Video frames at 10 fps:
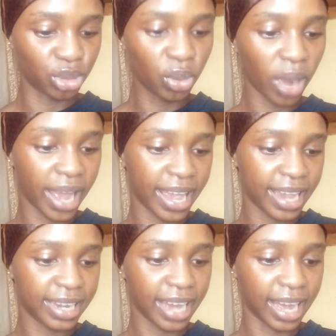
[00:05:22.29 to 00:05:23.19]
You go
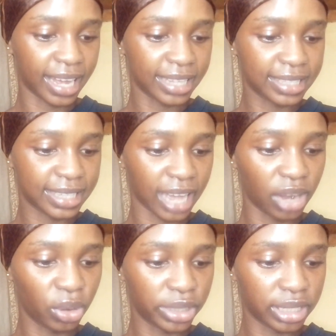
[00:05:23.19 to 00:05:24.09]
ahead and
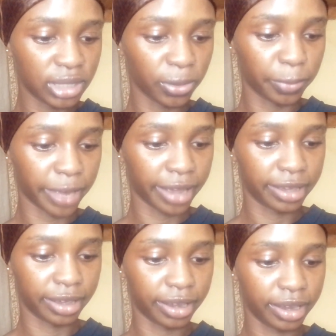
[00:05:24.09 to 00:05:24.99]
download it over
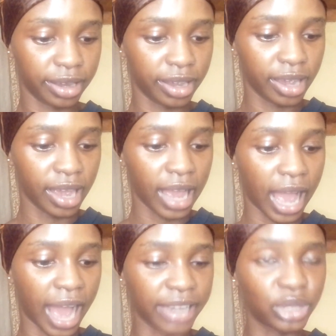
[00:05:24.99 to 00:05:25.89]
here,
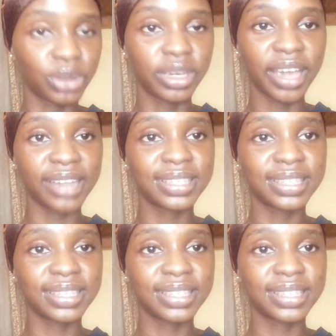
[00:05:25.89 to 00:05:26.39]
and it will get